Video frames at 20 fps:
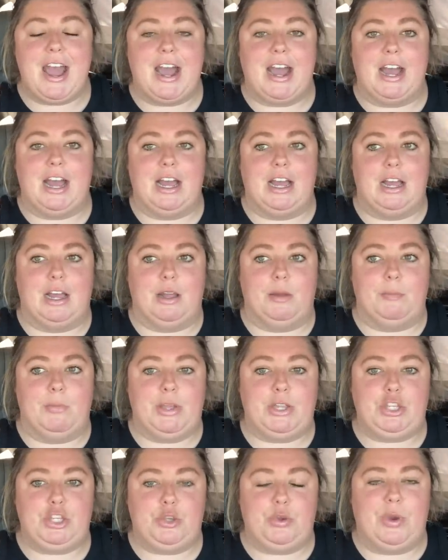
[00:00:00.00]

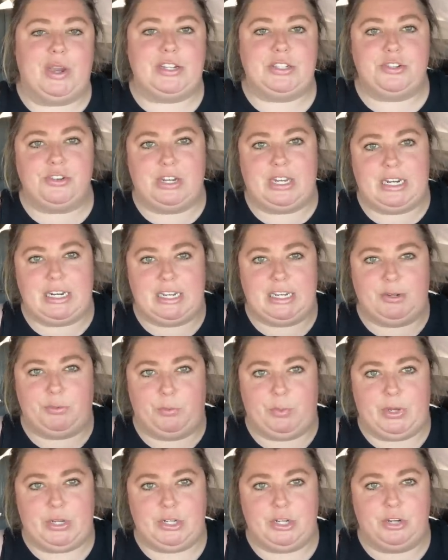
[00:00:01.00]
You guys are getting a
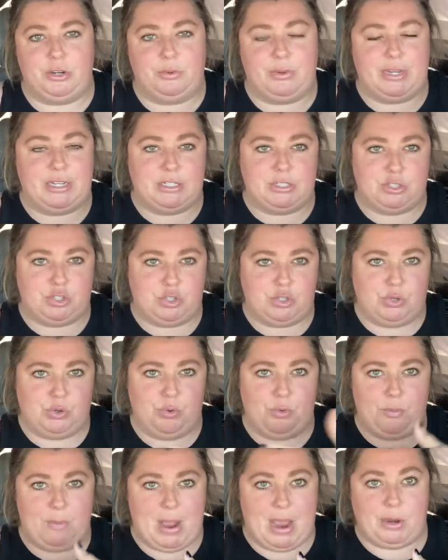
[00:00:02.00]
window
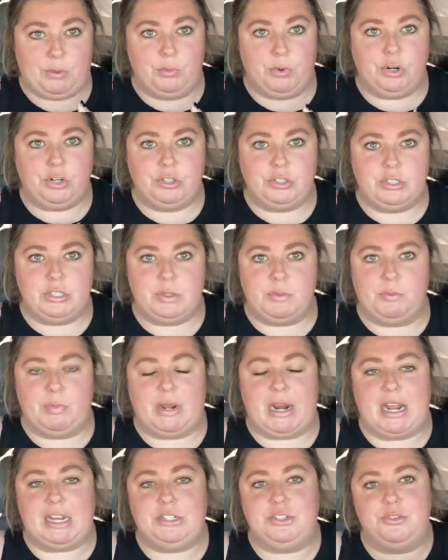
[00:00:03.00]
into my world, but
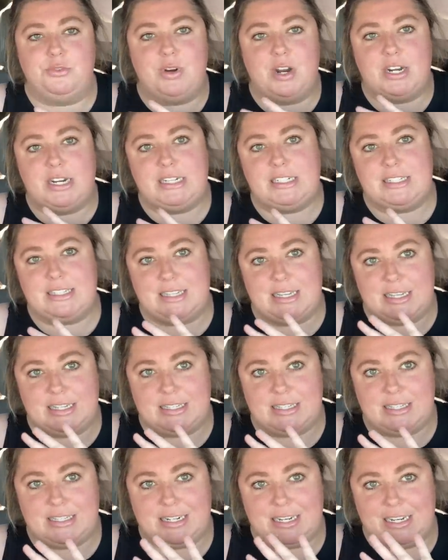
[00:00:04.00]
I do not
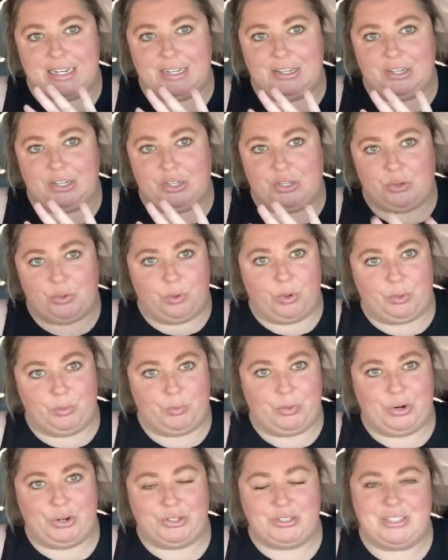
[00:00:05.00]
exist in your
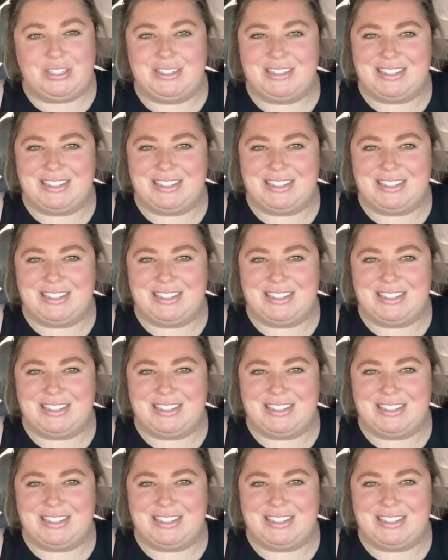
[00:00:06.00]
world.